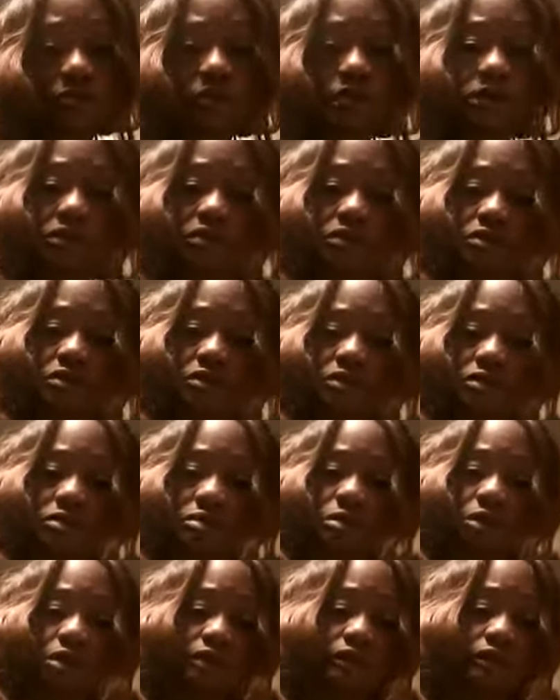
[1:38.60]
meats,
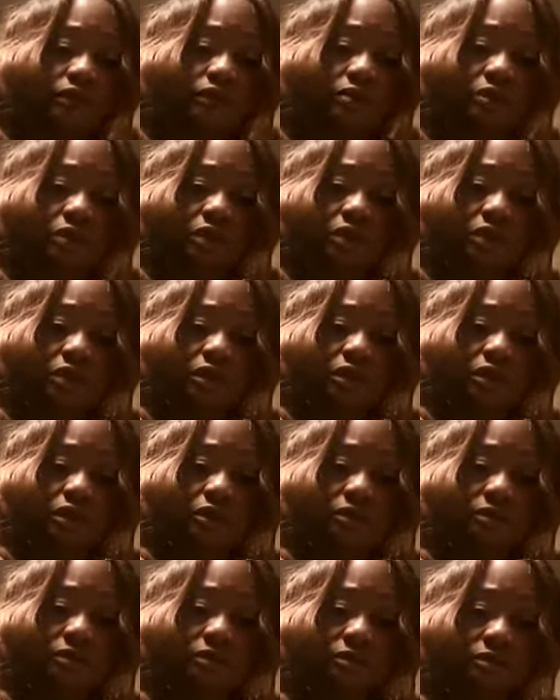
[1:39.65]
whatever you'd like.
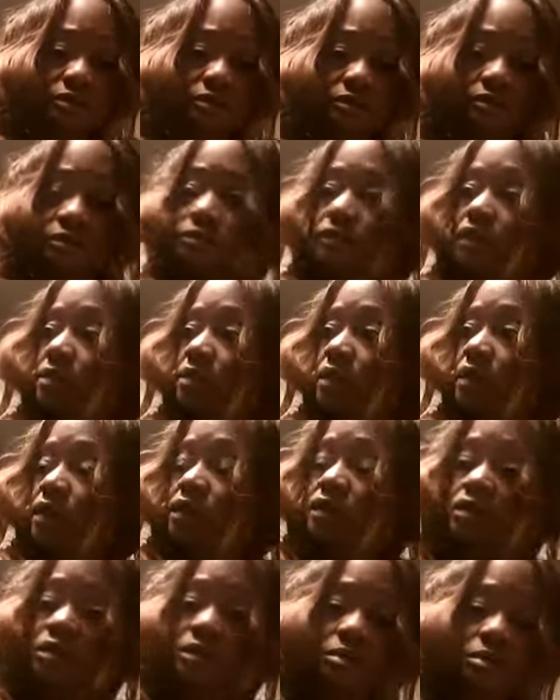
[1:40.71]
What I
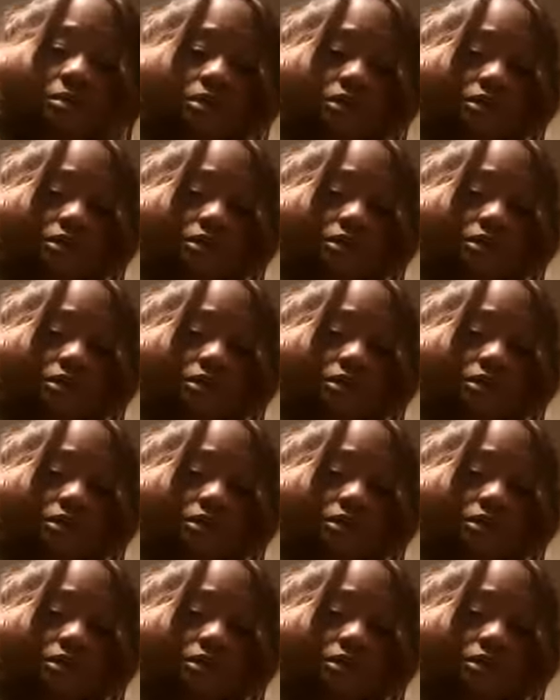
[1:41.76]
did was